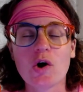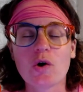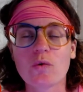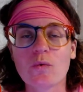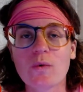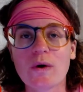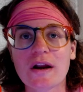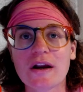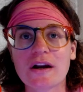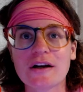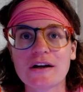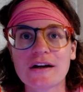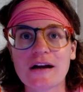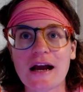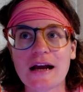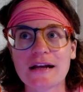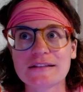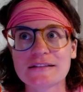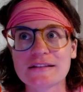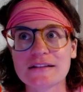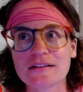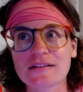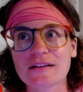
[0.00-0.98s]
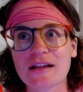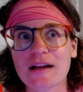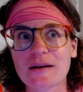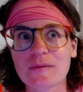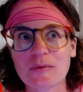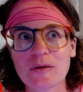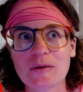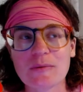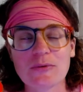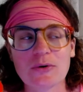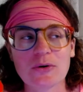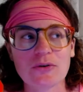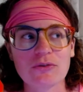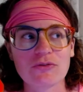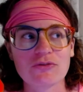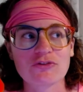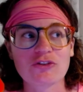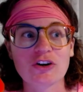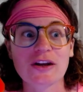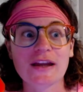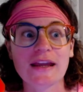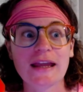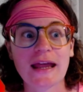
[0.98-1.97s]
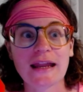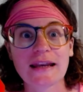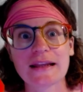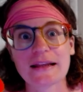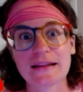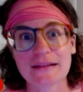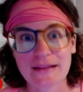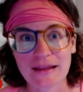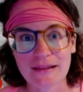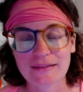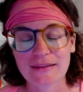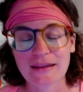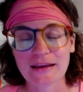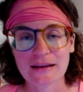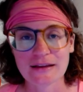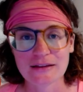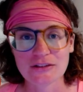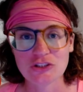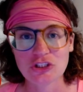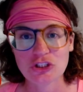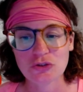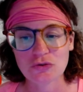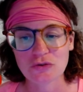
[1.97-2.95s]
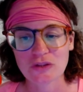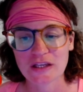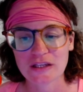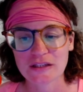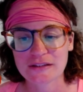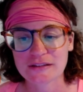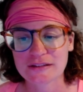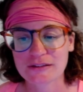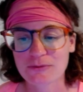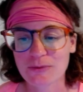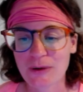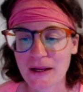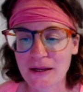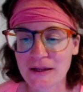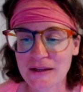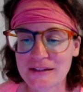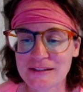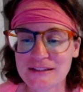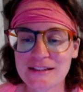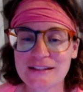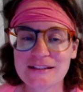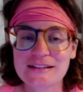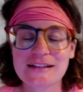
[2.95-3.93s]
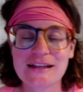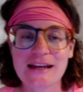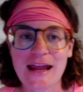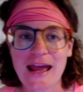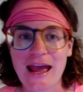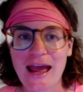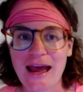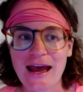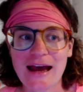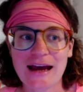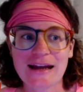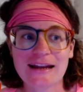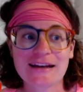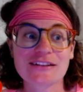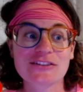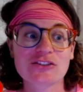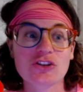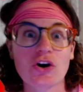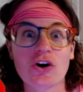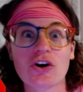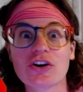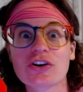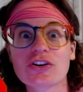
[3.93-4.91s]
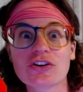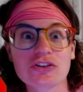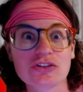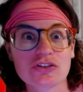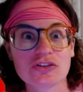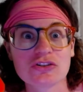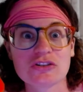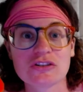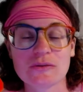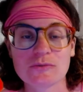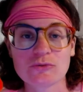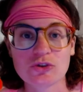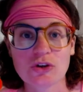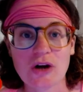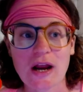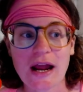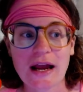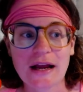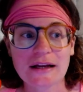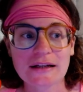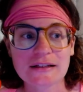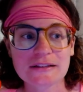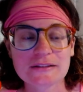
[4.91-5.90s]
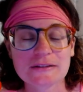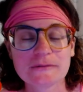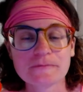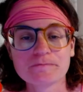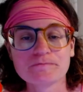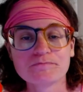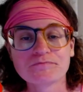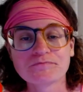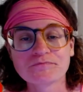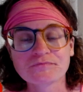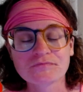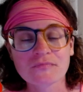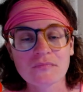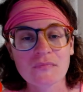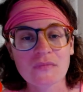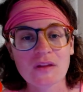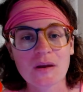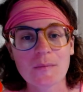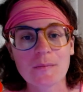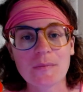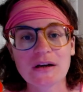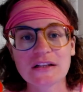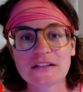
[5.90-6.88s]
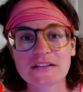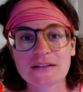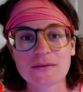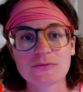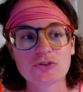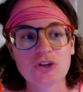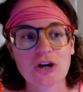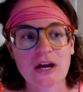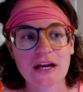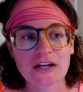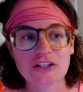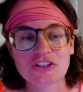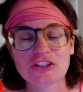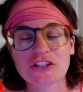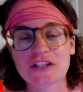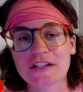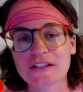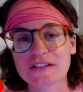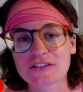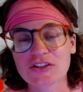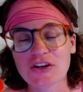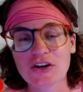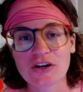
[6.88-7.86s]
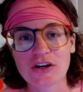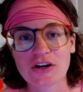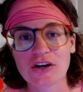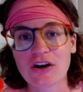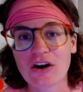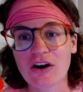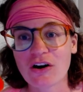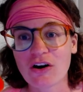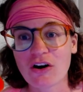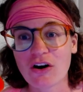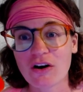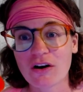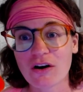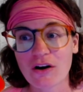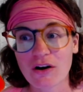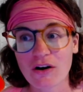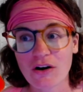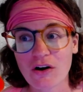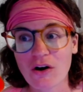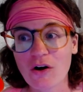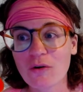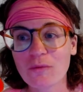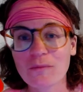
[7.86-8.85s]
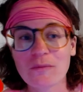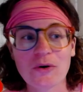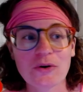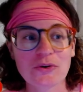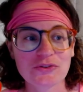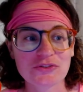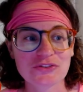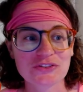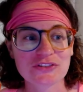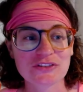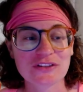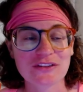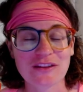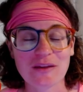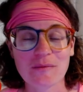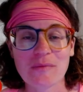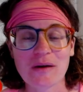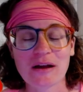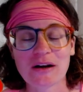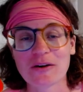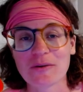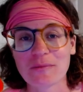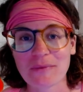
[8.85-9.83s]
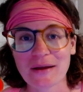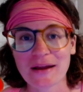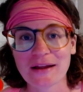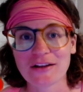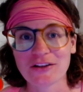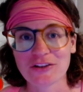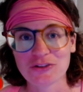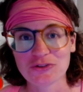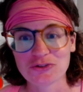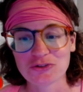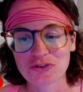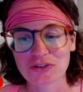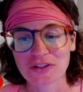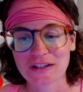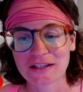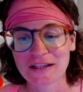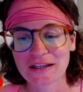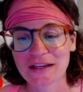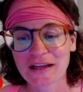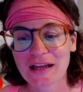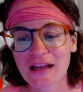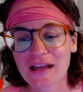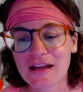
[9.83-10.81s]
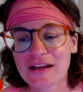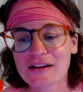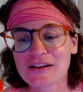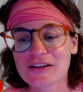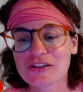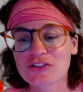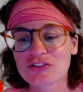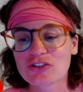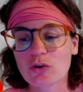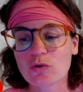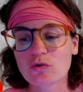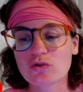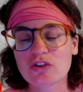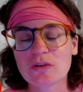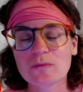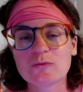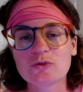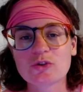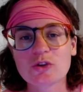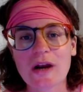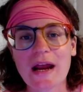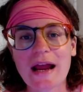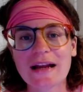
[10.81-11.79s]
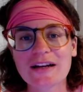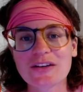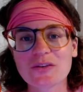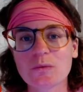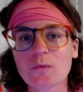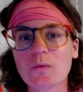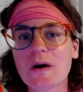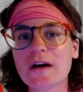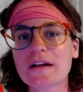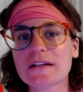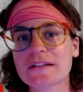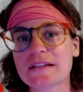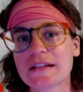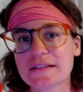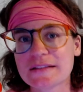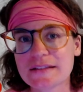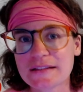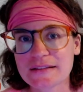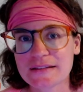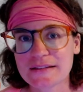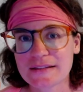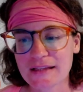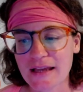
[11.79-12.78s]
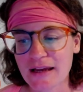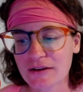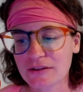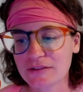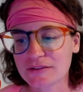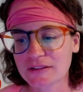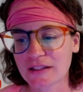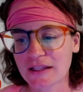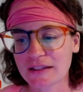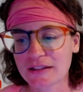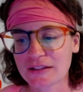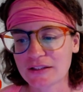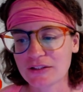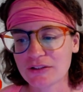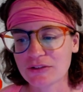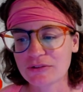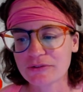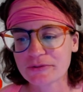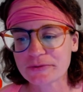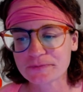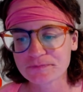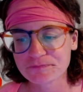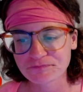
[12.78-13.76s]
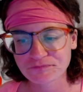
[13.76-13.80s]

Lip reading: where I see a lot of people forgetting that they can do this, right? It's easy to add, it's harder to subtract, but subtraction is almost the better bet usually. So subtract what doesn't sound like you.